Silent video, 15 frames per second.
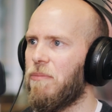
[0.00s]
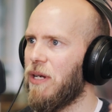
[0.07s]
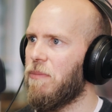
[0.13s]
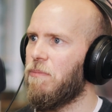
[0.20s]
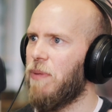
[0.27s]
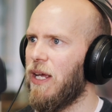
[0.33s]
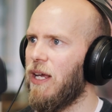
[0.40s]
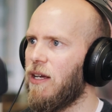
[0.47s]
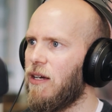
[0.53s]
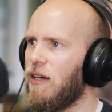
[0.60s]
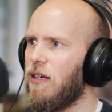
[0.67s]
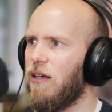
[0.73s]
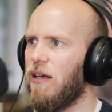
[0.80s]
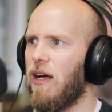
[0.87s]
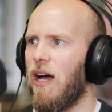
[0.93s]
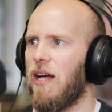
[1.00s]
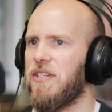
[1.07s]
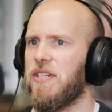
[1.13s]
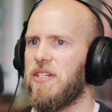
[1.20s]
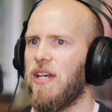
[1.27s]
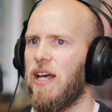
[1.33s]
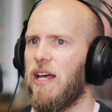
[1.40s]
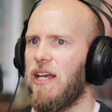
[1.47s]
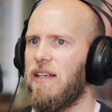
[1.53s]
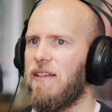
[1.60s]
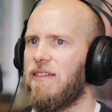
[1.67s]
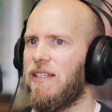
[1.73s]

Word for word: a bit big, I'd say